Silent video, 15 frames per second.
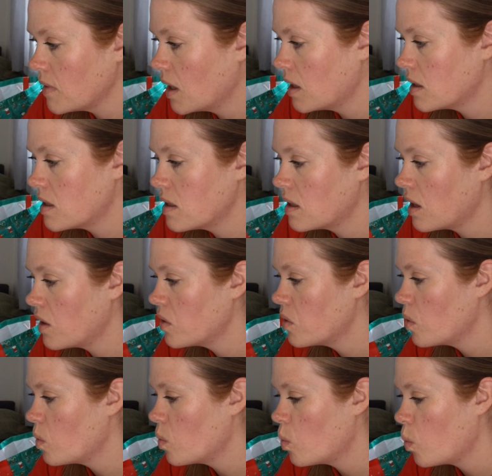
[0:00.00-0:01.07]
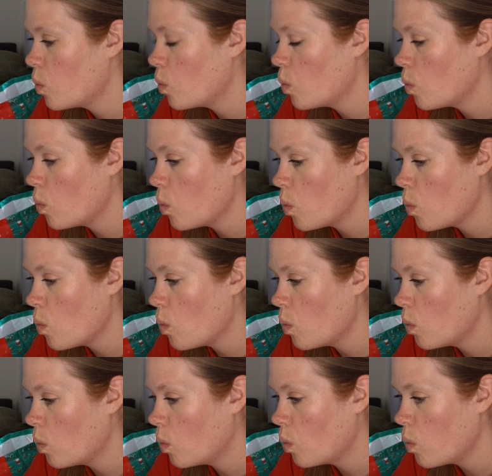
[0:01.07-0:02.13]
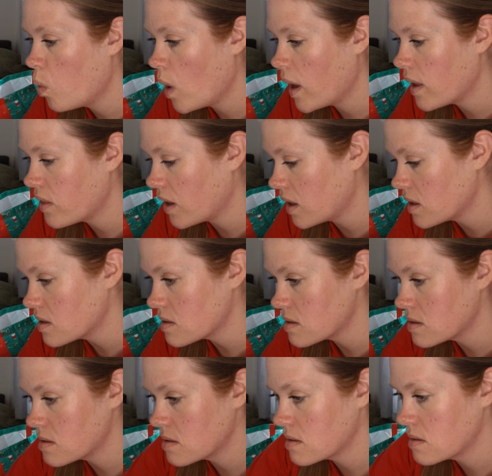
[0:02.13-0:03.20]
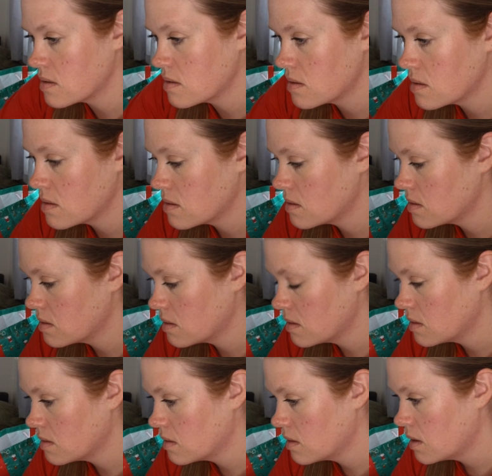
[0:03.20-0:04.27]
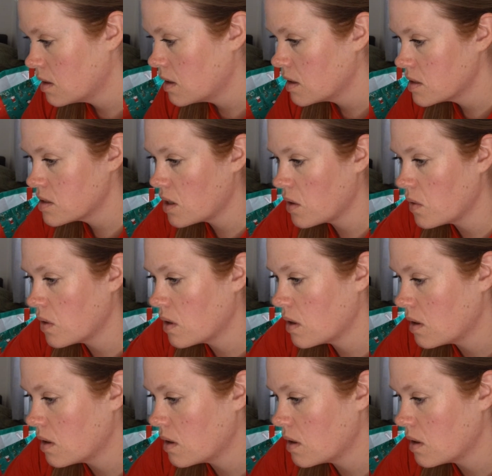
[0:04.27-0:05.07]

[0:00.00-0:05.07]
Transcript: I don't know where that is. So